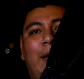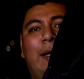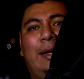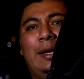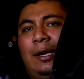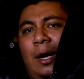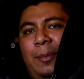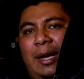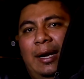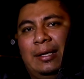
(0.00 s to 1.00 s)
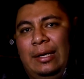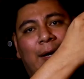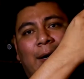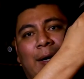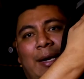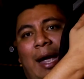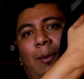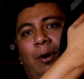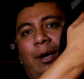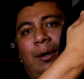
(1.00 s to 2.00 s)
It can accommodate a
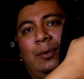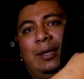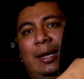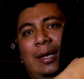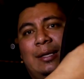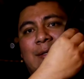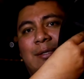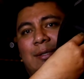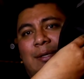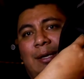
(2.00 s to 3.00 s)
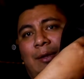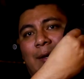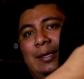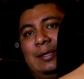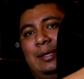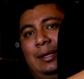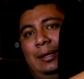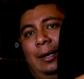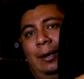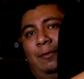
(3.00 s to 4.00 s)
camera with the lens, another lens, and
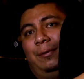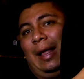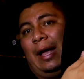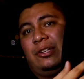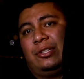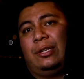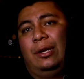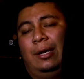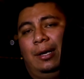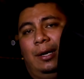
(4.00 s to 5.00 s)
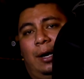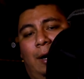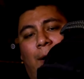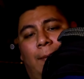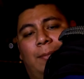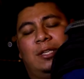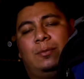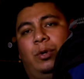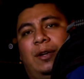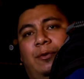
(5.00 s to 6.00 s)
a flash.
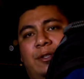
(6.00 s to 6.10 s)
It's pretty